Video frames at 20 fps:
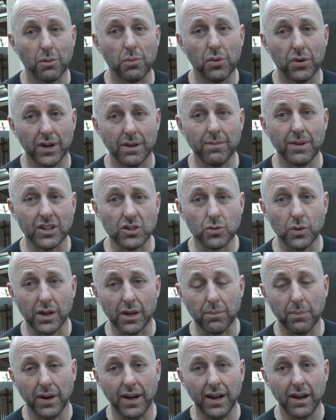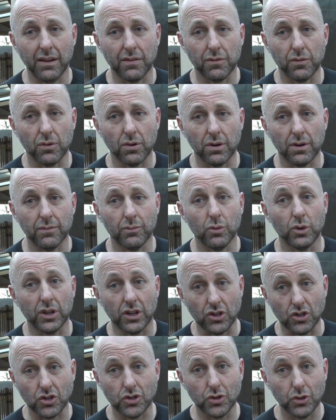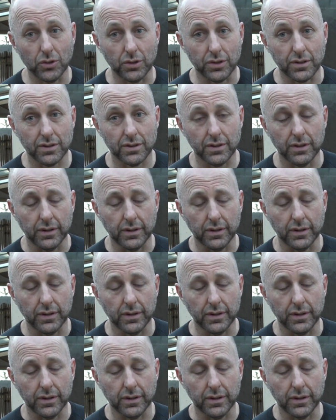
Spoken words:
pretty much what you paid for it, or you should.